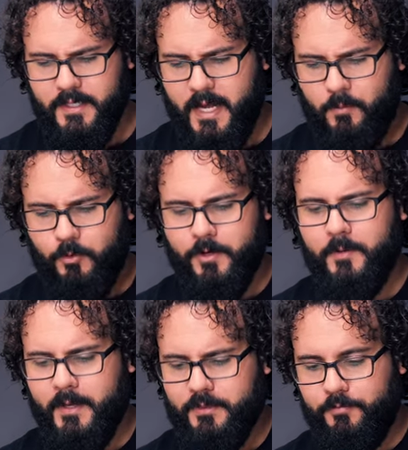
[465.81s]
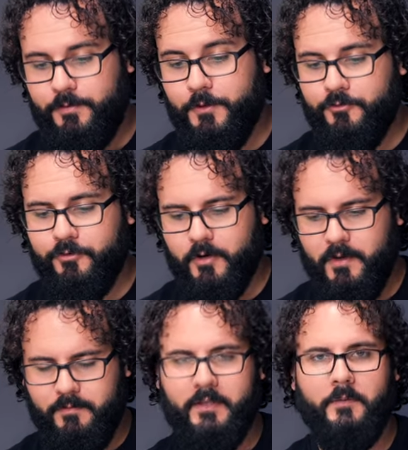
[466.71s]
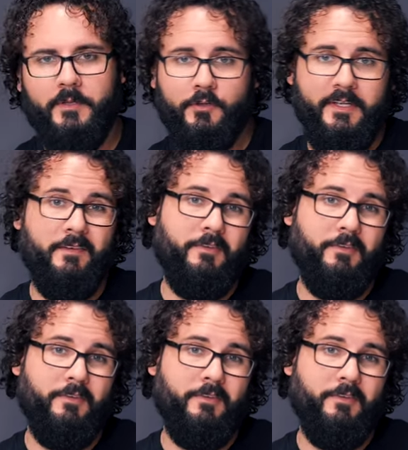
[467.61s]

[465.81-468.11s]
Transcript: I'm worried about the future availability